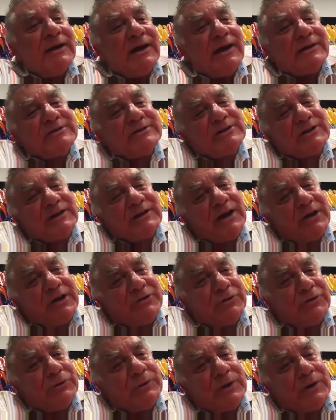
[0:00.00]
and certainly I
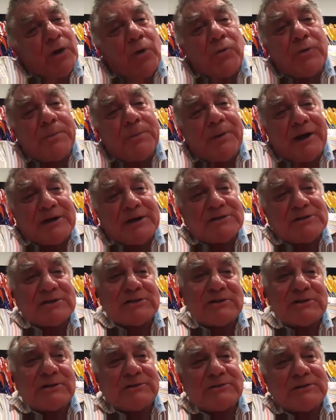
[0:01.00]
do in older
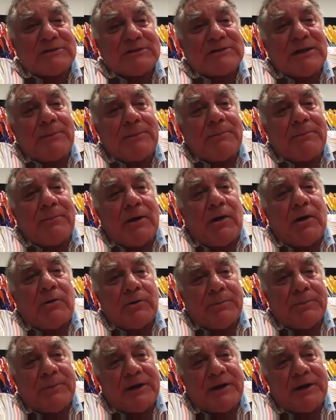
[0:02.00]
patients, because in some older